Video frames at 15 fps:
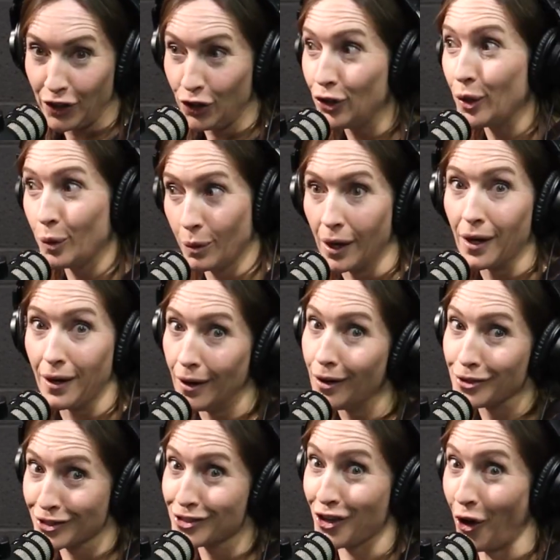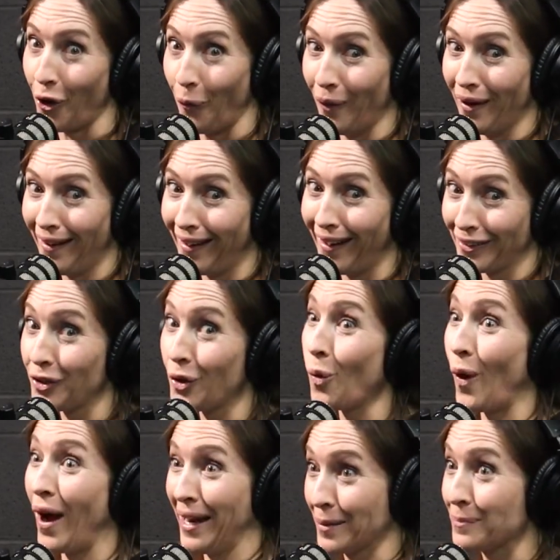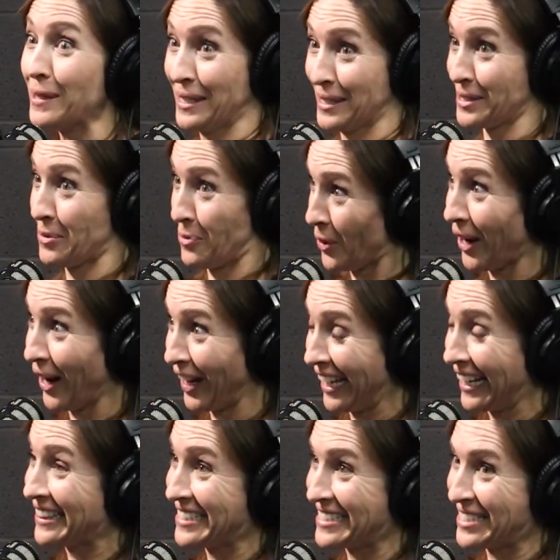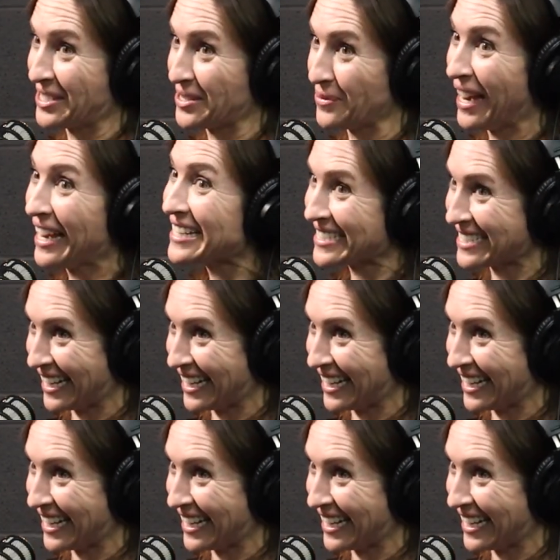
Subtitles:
You are also quite a piece of work in this situation.